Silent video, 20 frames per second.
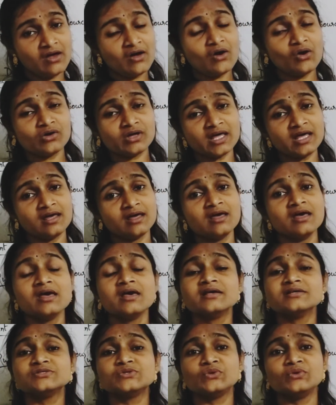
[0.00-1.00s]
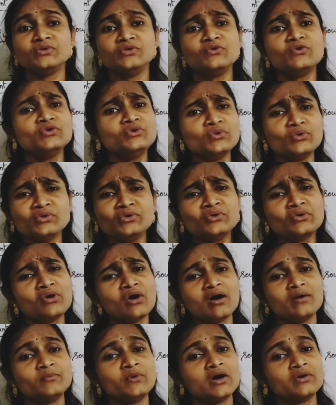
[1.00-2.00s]
Okay, so you don't
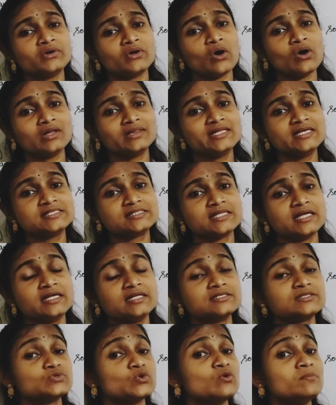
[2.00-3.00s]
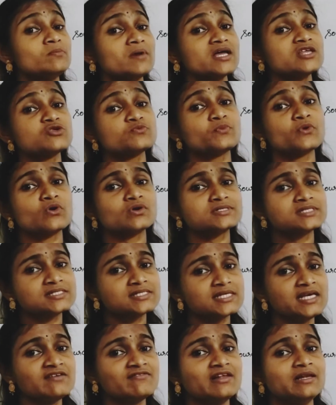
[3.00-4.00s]
know about all these things. So much
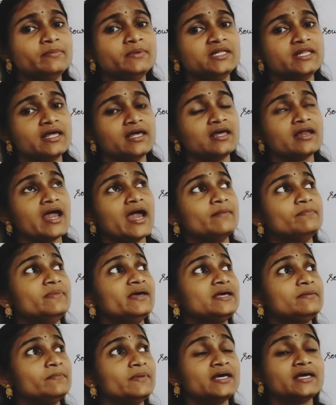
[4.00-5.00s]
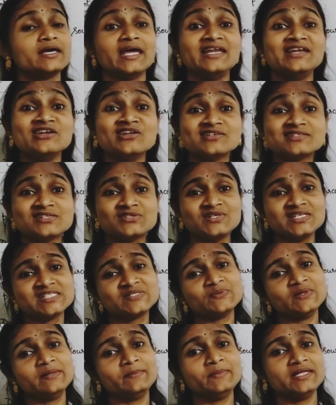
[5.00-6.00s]
processing will be there and big industries
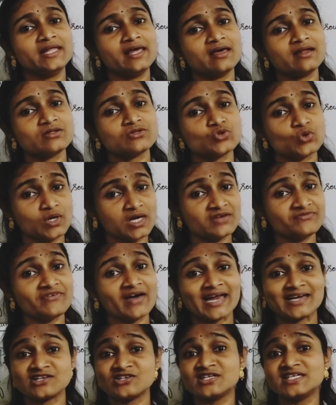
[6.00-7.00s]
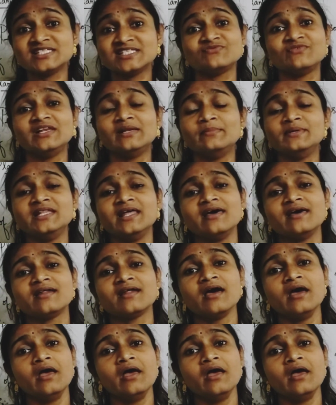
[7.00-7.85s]
will be there. Sugar factories will be there.